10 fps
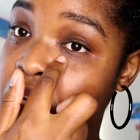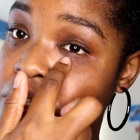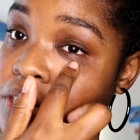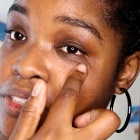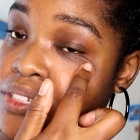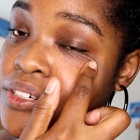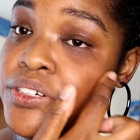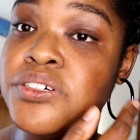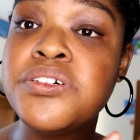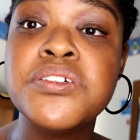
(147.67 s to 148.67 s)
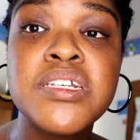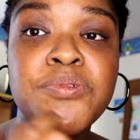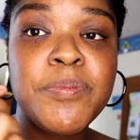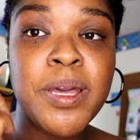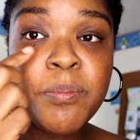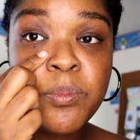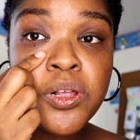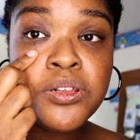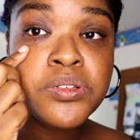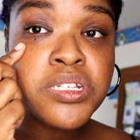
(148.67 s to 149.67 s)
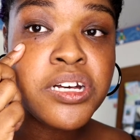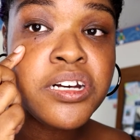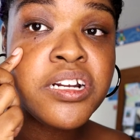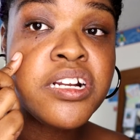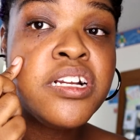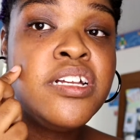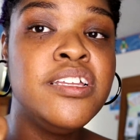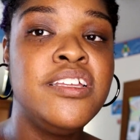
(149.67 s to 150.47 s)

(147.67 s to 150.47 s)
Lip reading: dark circles and where my moles are.